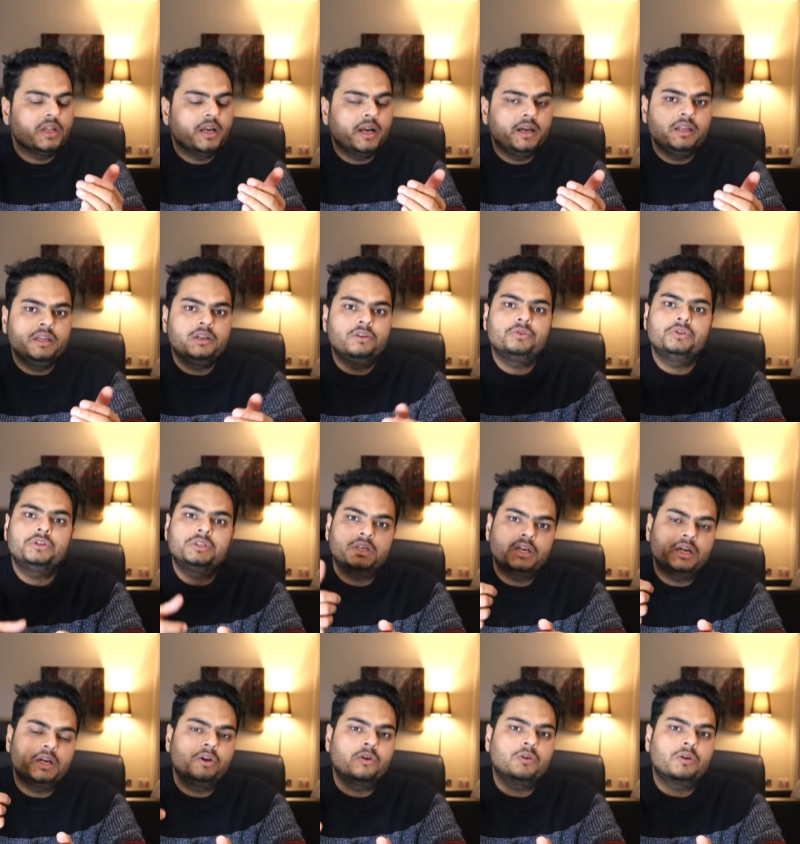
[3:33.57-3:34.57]
I need to
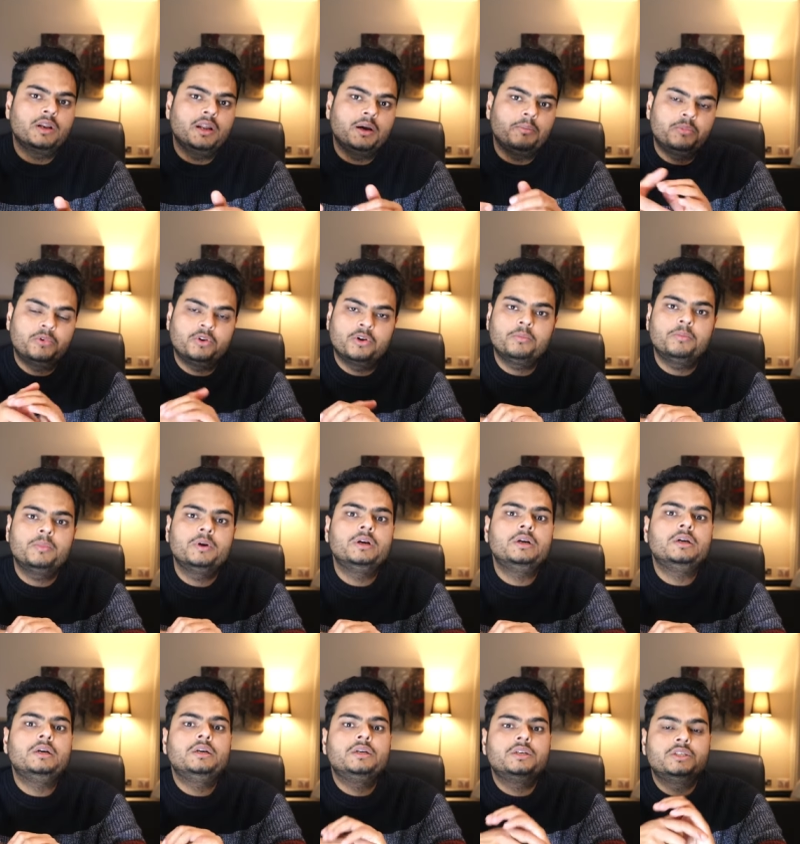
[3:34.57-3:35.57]
shut down laptop,
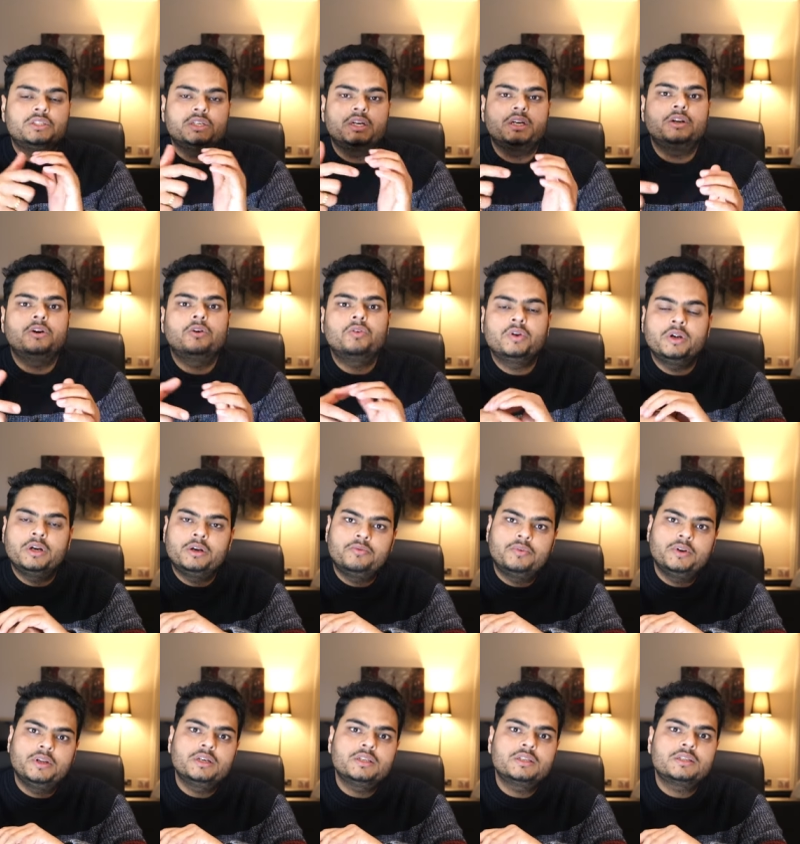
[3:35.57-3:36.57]
shut down
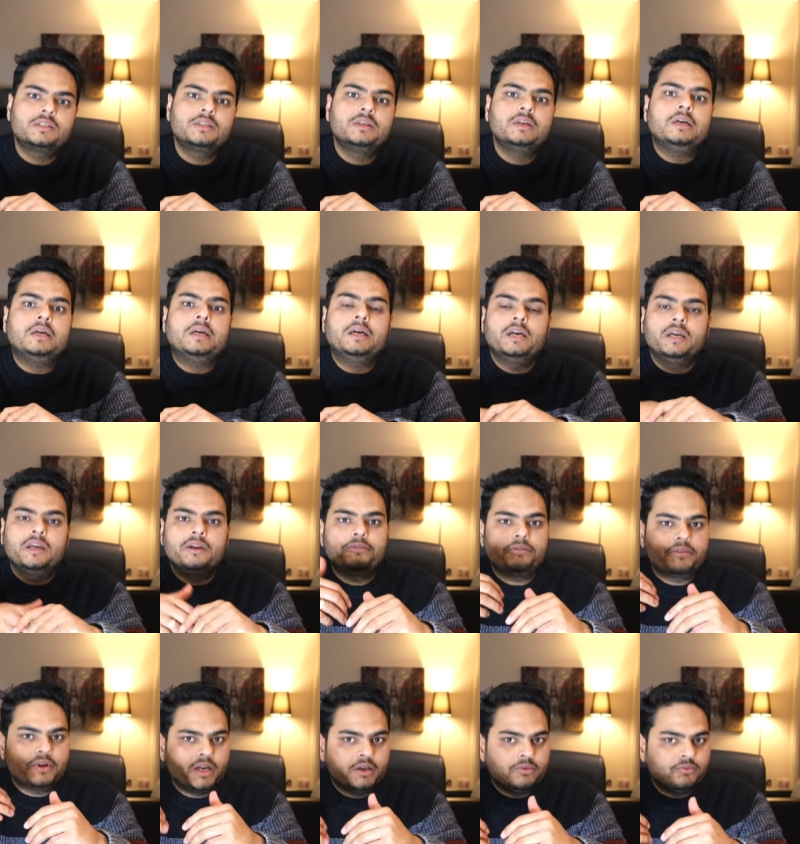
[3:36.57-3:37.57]
Netflix.
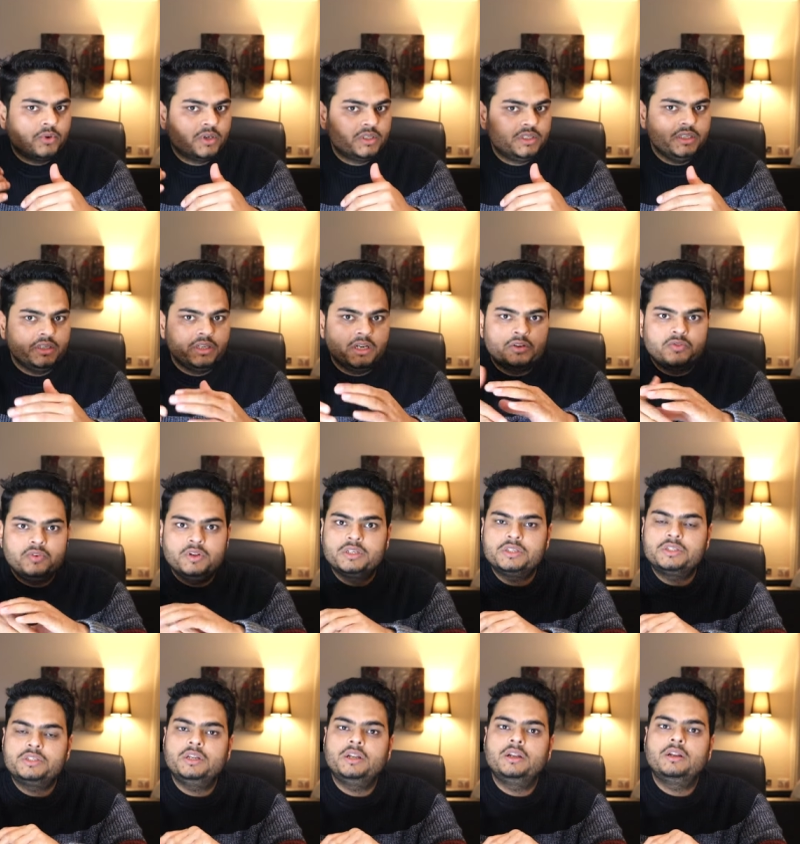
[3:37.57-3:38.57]
If I am watching
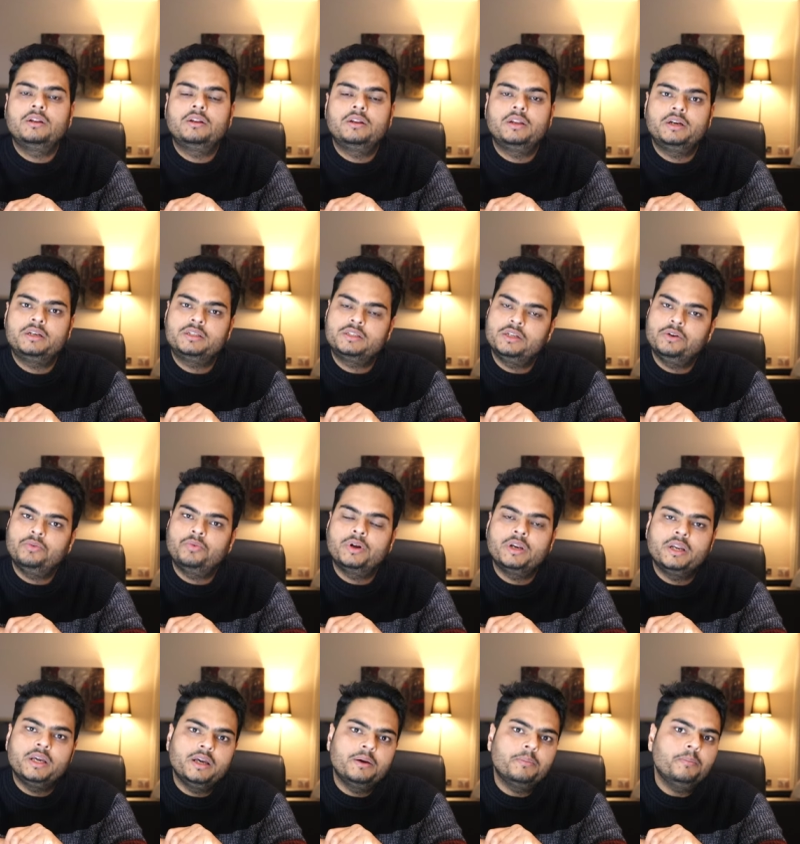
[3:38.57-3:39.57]
Netflix till let's say
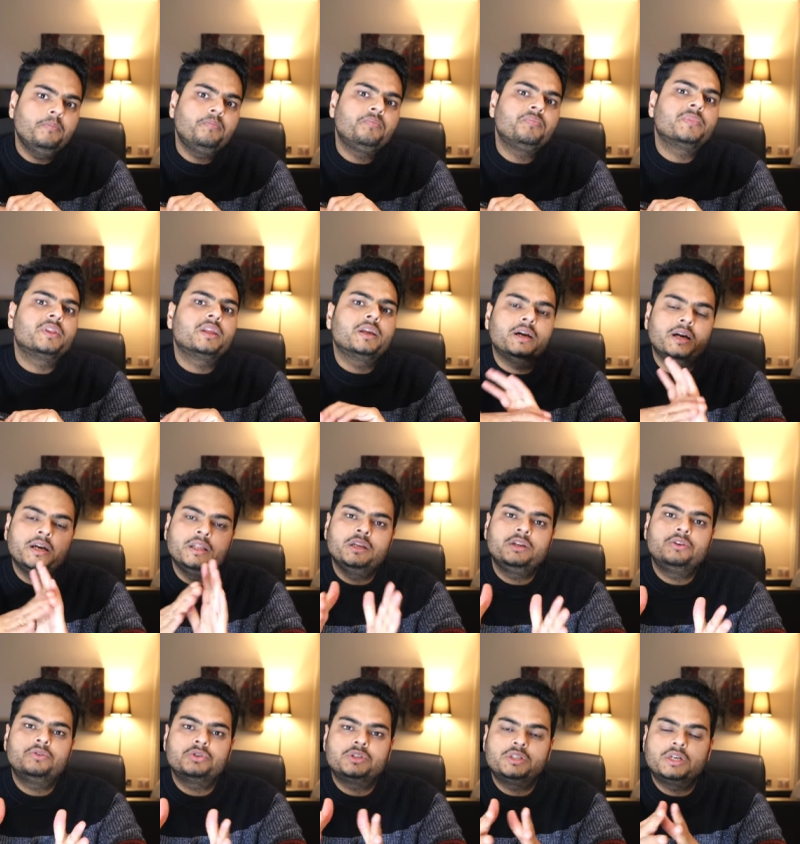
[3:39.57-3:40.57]
1 am, I
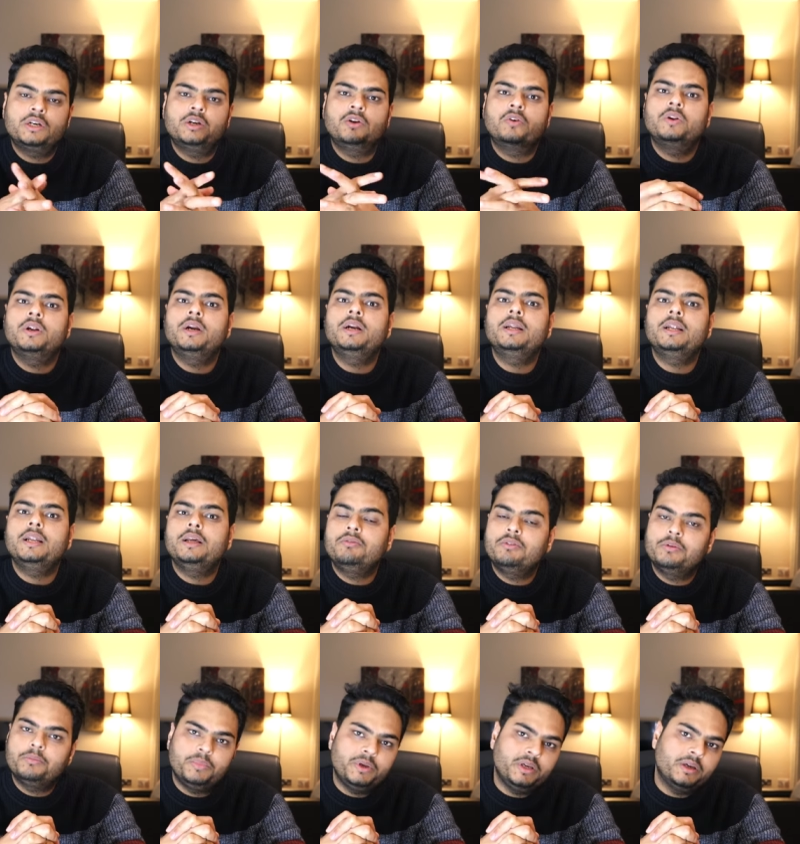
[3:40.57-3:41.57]
need to shut down at
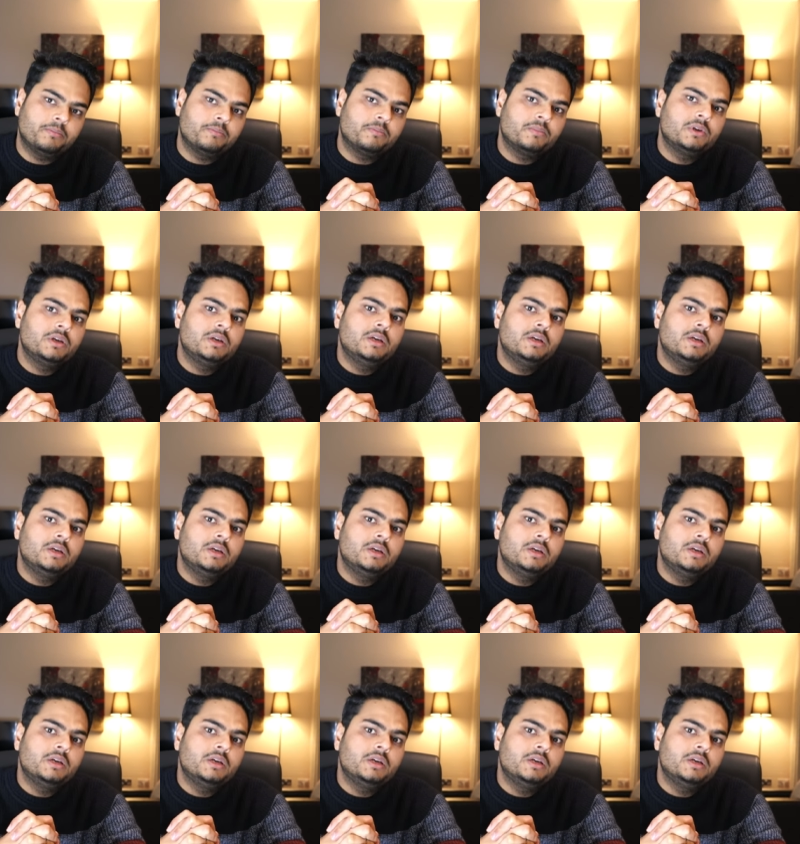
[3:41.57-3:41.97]
11 pm.